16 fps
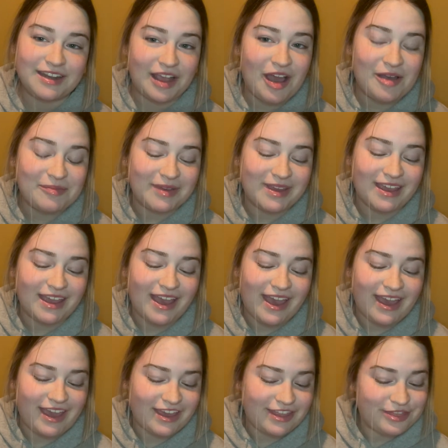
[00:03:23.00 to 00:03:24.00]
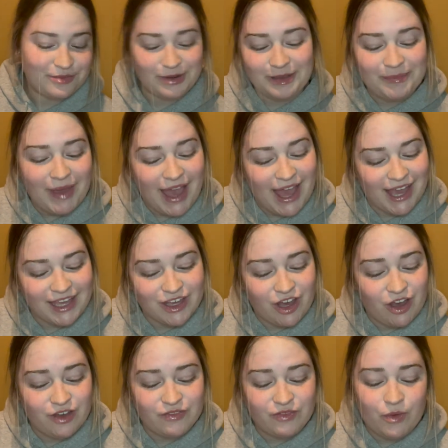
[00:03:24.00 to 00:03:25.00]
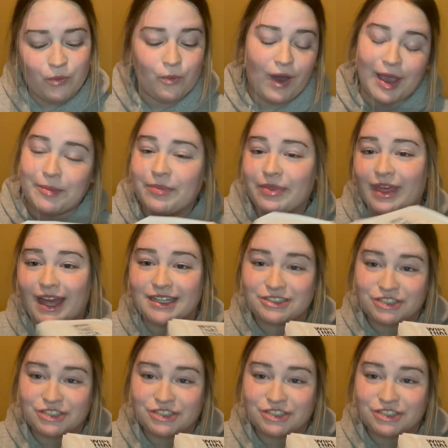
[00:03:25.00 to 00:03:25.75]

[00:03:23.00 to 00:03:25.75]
got me a three pack of Wipe That